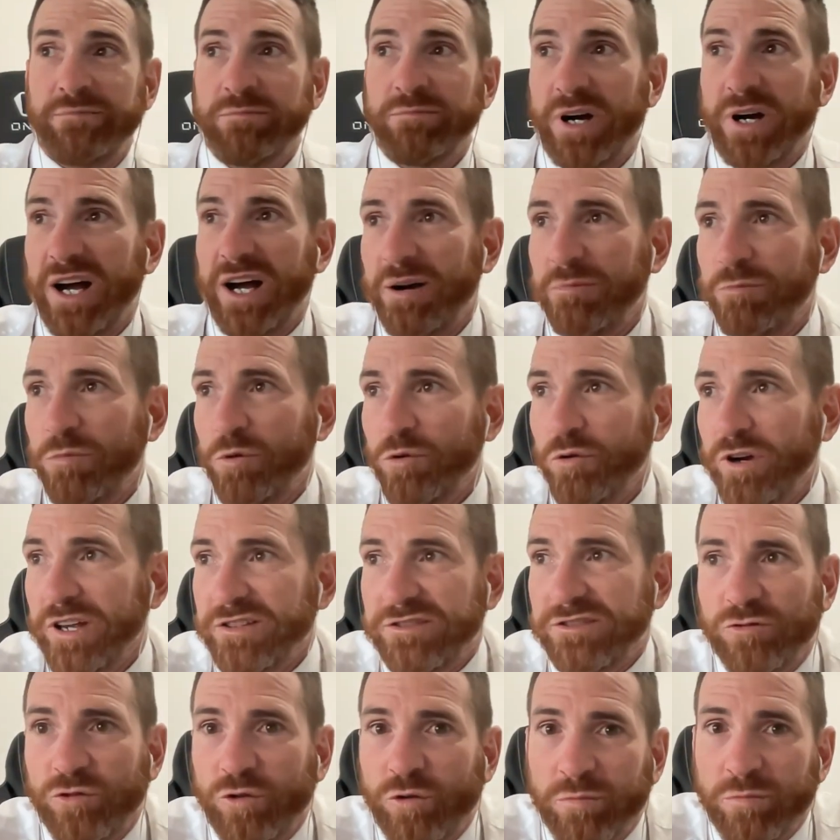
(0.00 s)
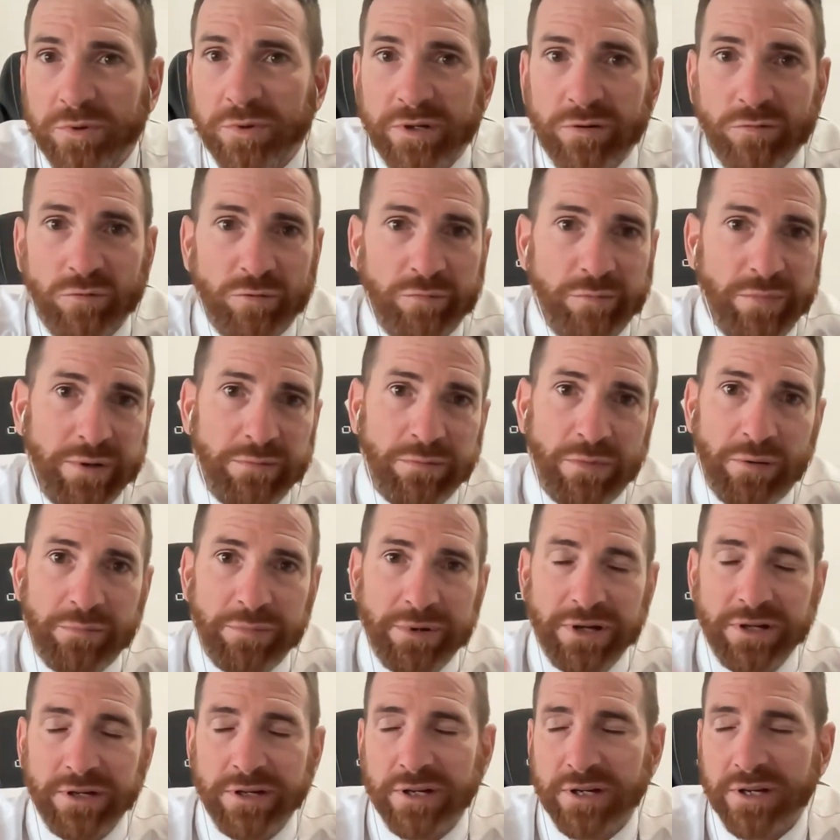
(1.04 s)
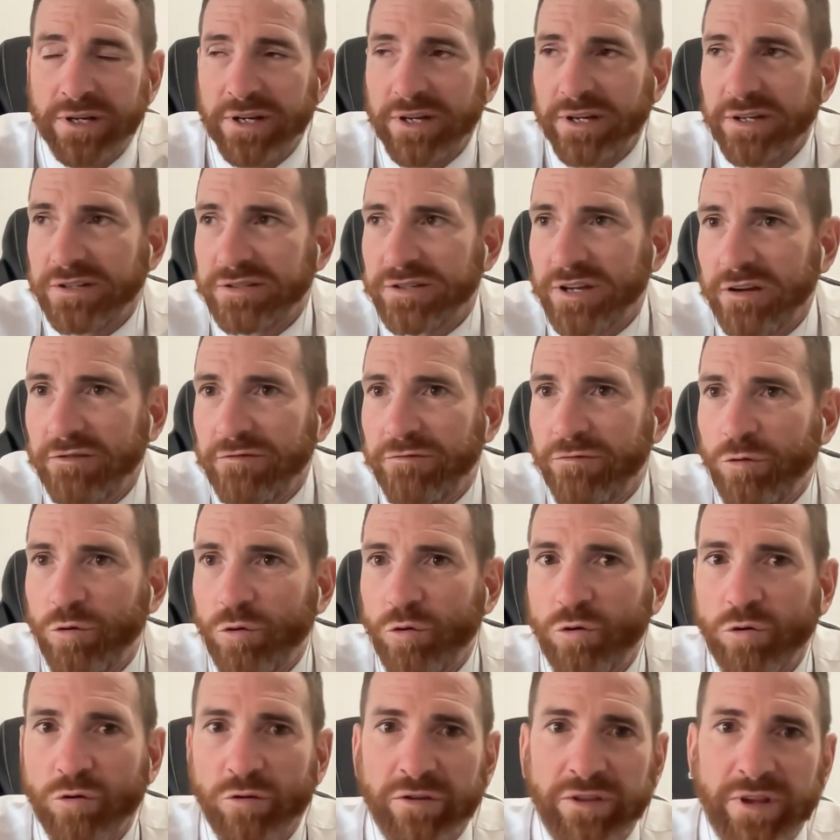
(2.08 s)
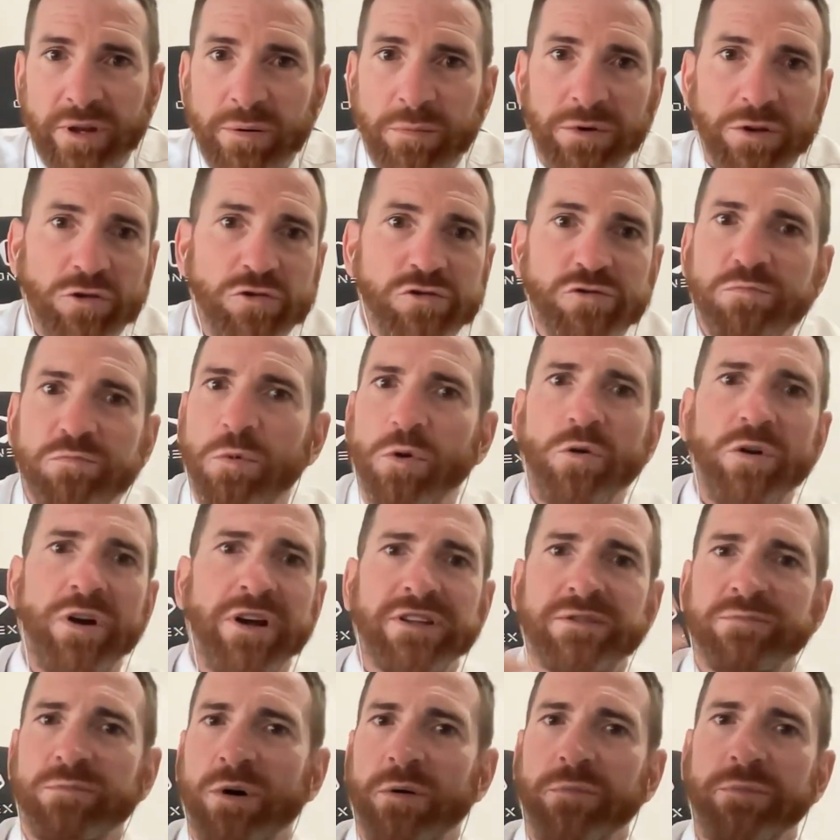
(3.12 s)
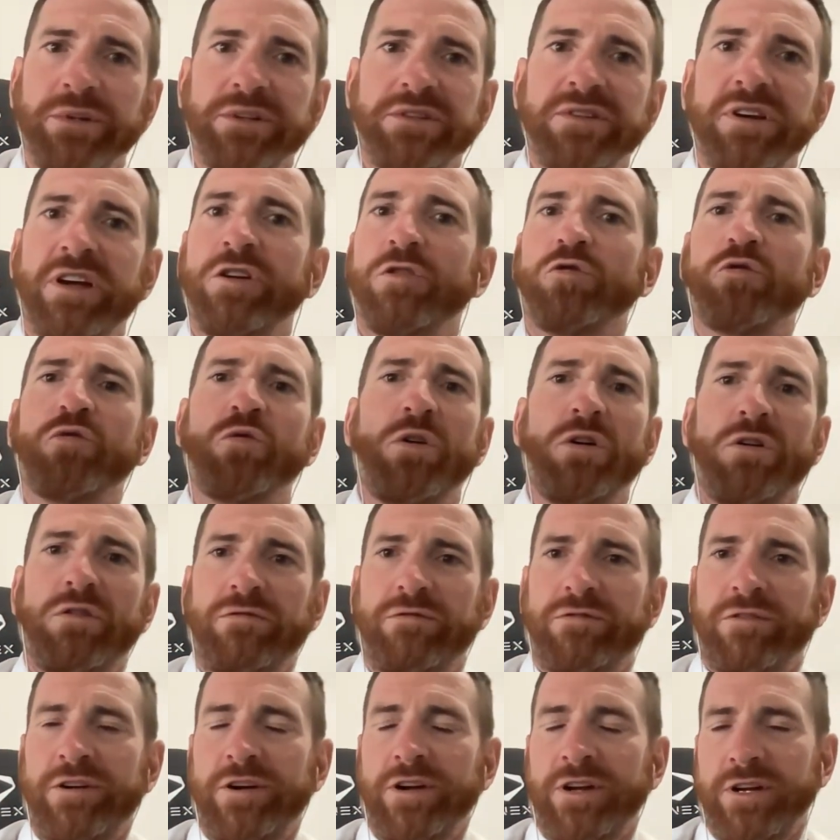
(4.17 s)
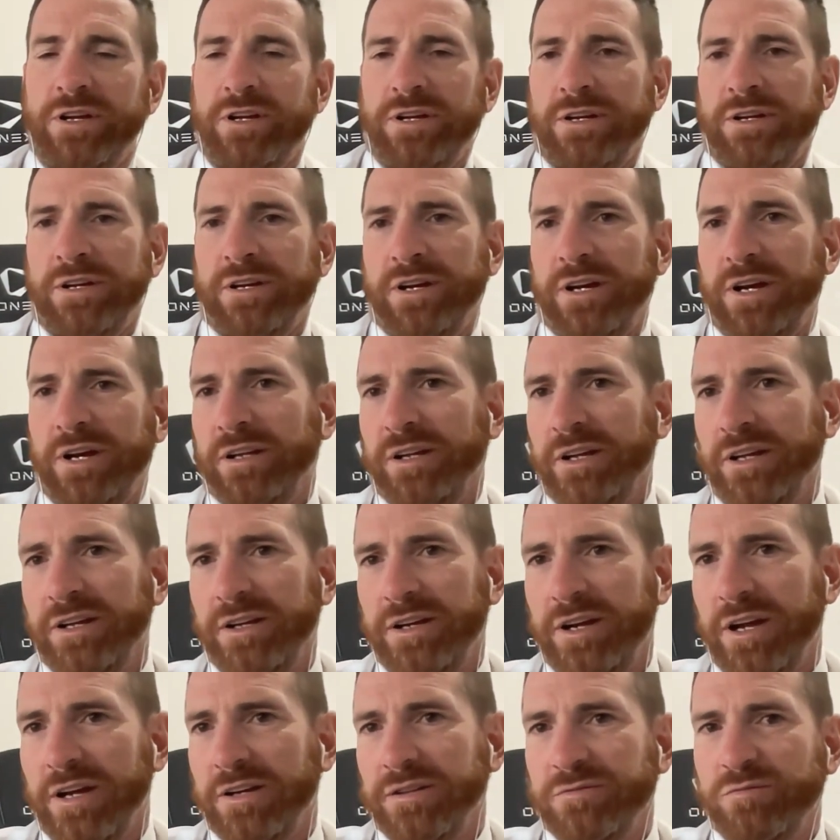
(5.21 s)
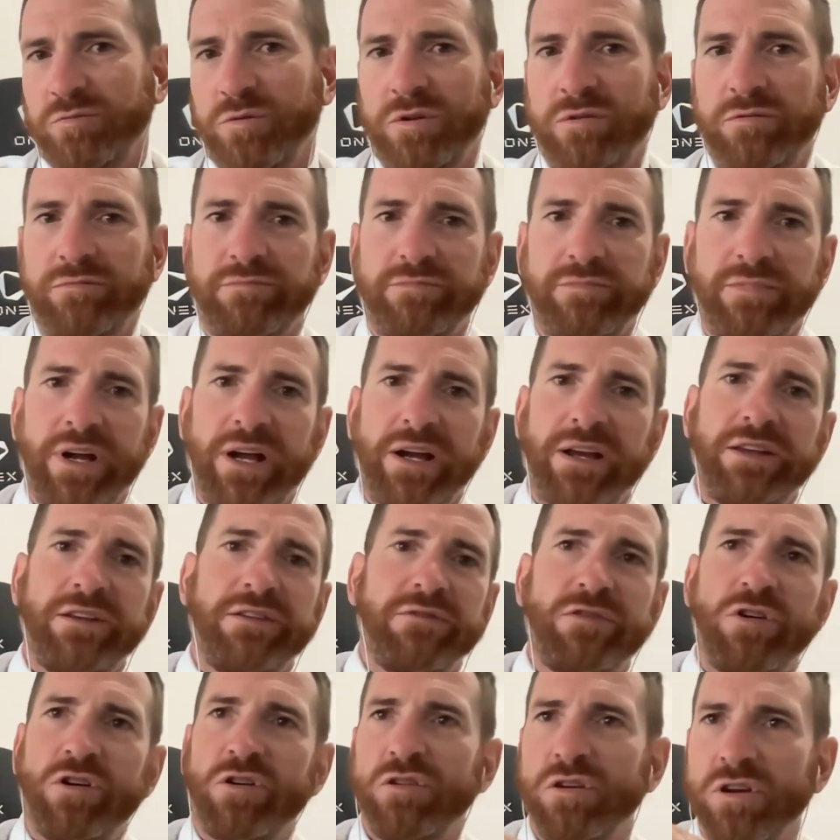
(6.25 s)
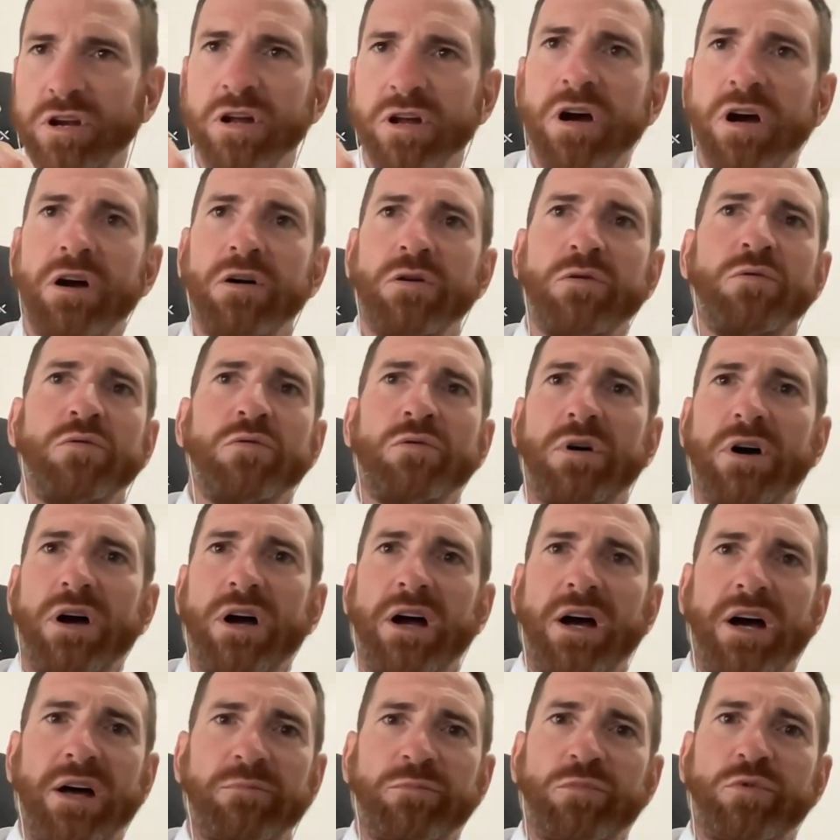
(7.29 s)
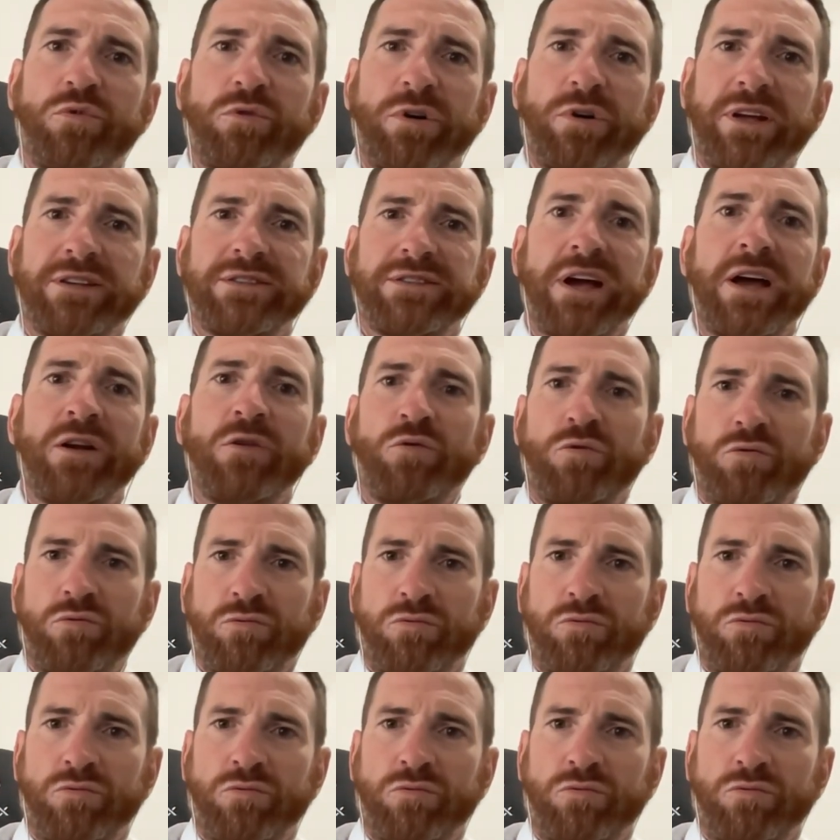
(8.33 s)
my hard ball gets normally would be might be say four, and then my loose ball gets might be ten or twelve. And Leigh goes, well, Aki, you've got no hard ball gets at all